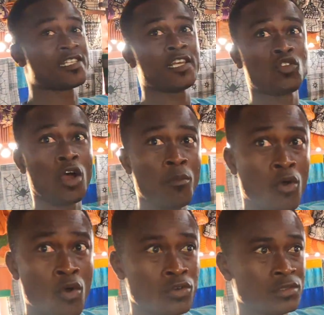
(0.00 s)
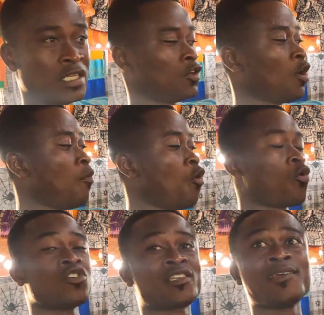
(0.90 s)
we say double, the double
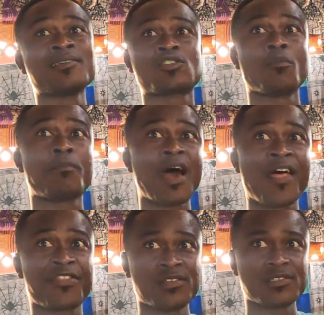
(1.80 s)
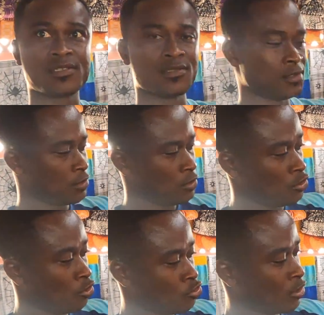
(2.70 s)
contains some patterns. You
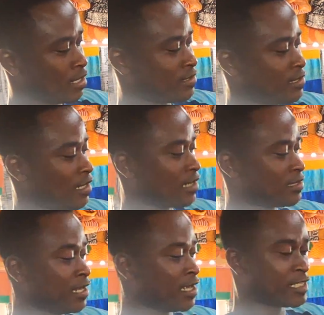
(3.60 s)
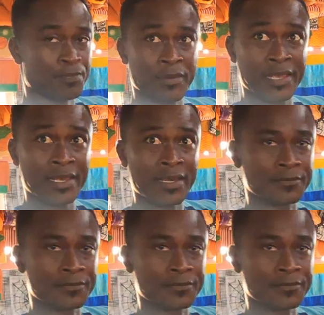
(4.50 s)
know, you can see that here is plain.